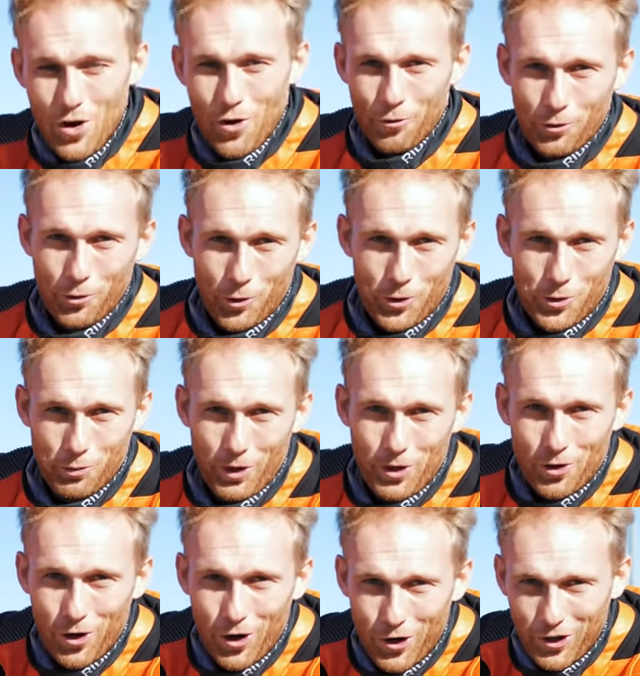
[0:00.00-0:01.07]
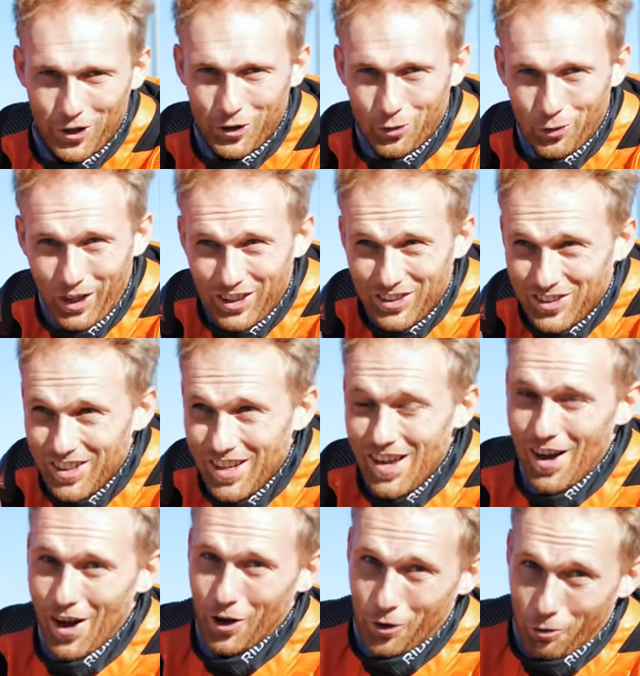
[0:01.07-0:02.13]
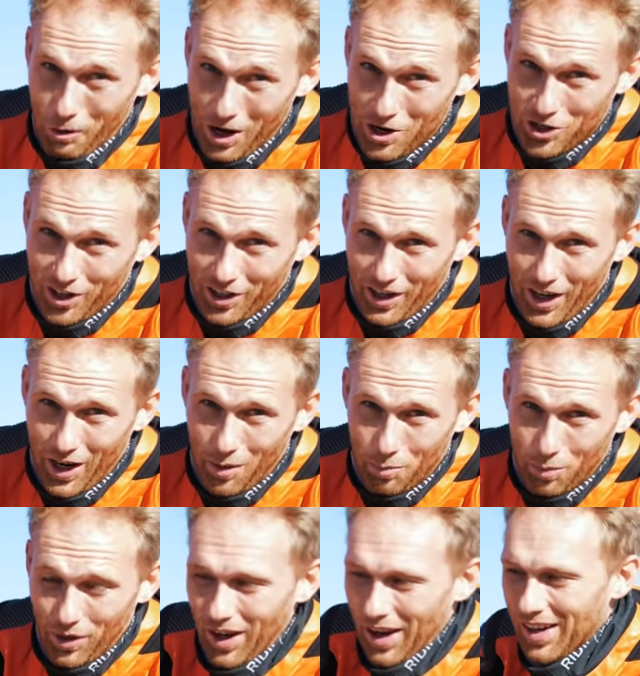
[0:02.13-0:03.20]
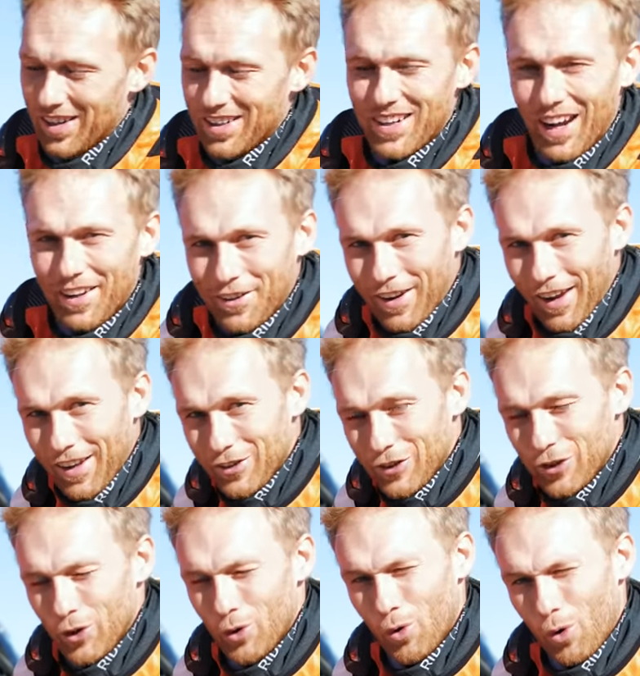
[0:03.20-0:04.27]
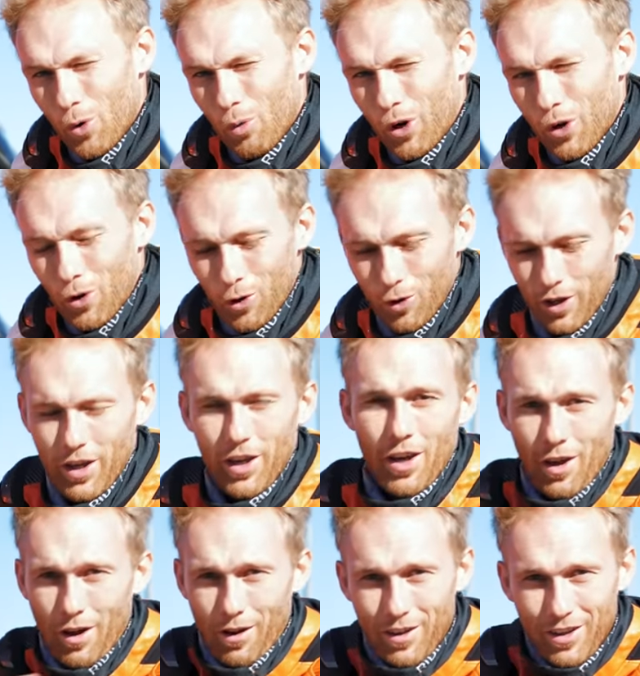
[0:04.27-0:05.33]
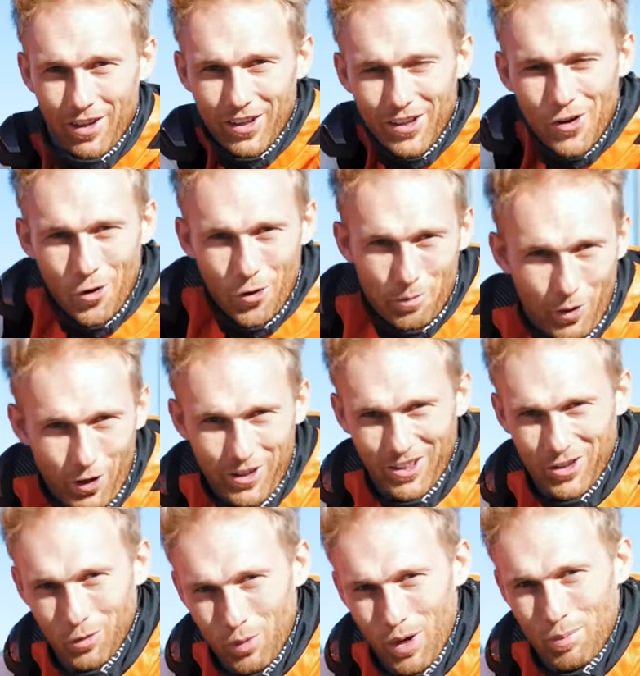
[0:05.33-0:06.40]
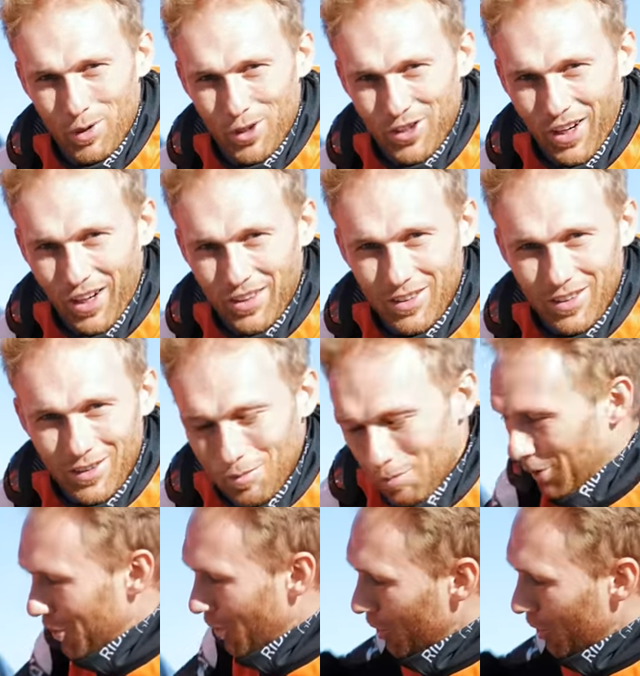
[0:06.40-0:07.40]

Of course, when you're learning tricks, a crash can happen and in that case, you don't want only your body to be protected, but